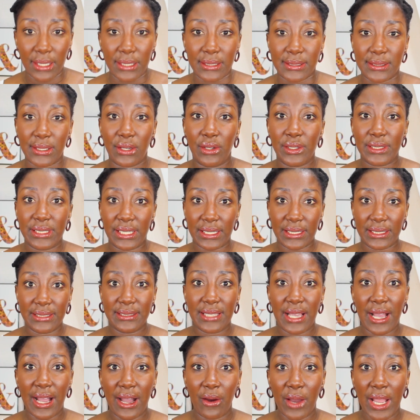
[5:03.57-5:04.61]
So that
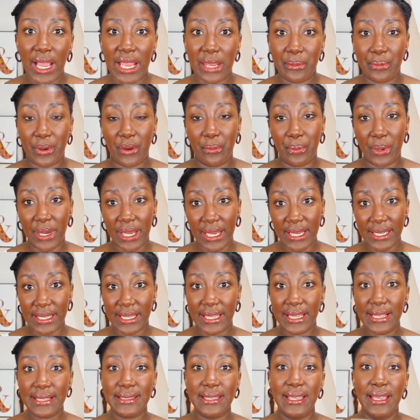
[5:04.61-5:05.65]
is how I prepared
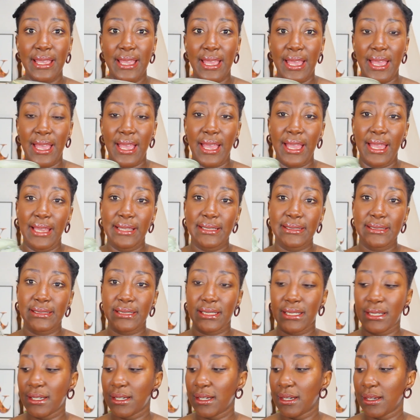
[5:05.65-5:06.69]
it, and
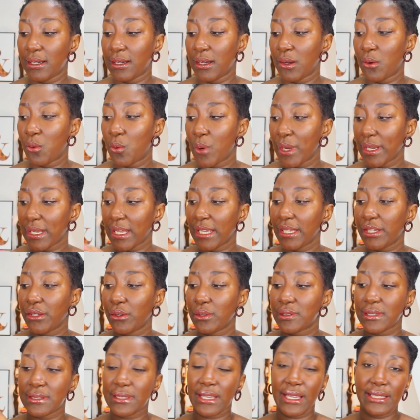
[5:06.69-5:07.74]
when I
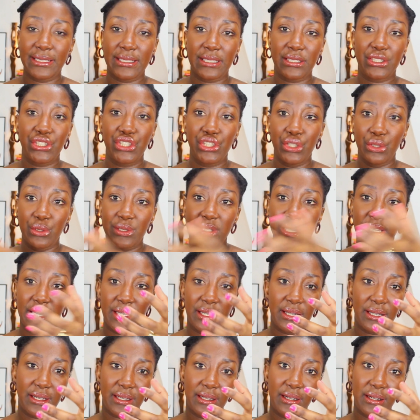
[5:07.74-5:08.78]
use it I just use
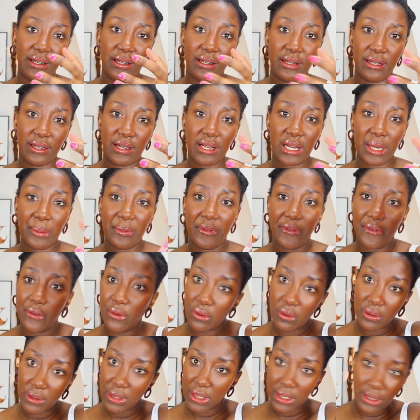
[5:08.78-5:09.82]
a
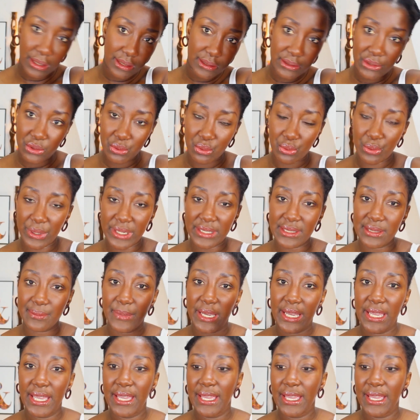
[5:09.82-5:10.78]
cupful to rinse my